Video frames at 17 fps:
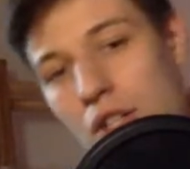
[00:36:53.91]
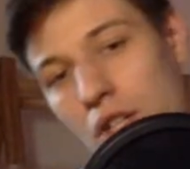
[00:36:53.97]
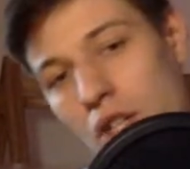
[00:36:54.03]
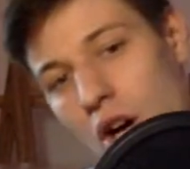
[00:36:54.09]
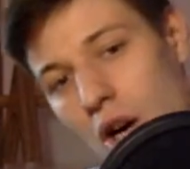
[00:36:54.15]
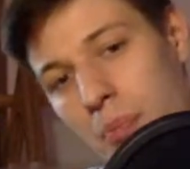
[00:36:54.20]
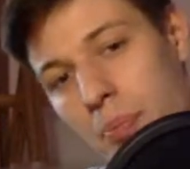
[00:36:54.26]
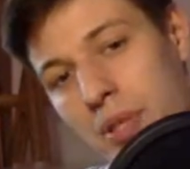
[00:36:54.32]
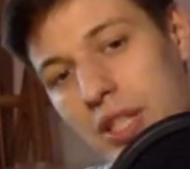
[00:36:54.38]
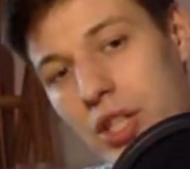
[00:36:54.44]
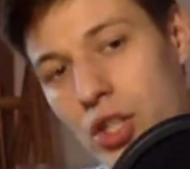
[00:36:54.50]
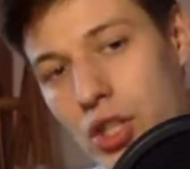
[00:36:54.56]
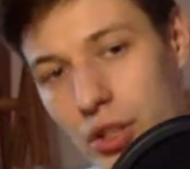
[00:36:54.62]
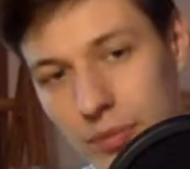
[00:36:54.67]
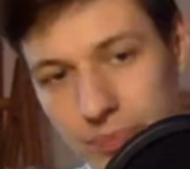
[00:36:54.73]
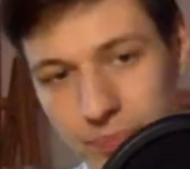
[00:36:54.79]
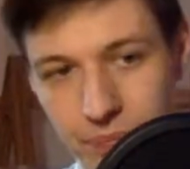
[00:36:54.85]
Dog
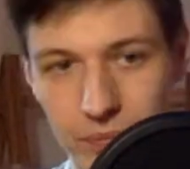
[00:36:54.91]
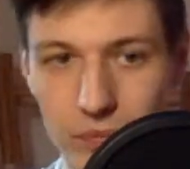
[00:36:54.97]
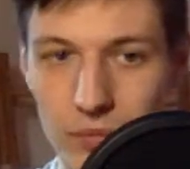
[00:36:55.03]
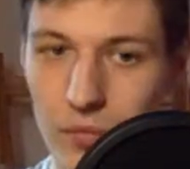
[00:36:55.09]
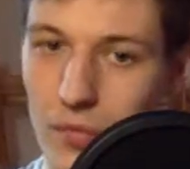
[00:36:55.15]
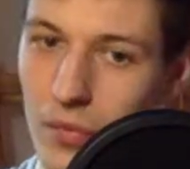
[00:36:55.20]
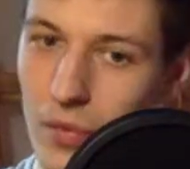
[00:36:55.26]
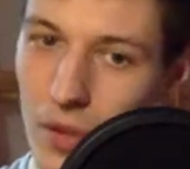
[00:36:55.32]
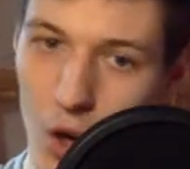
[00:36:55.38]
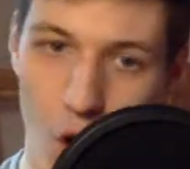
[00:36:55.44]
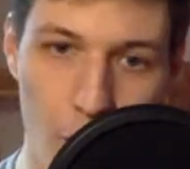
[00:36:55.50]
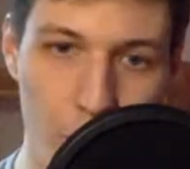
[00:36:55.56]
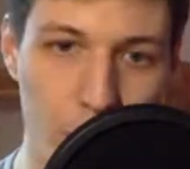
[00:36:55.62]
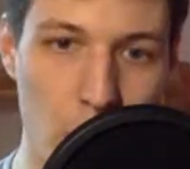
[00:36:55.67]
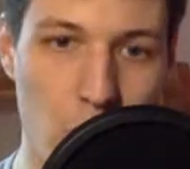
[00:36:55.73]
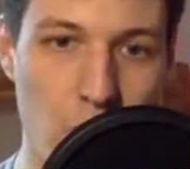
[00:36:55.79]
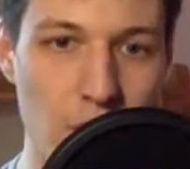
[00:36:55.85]
position,
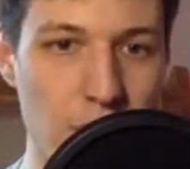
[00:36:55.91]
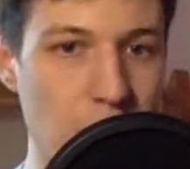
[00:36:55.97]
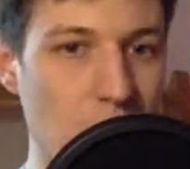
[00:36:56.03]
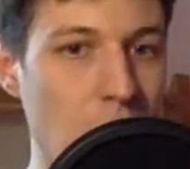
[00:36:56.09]
of course.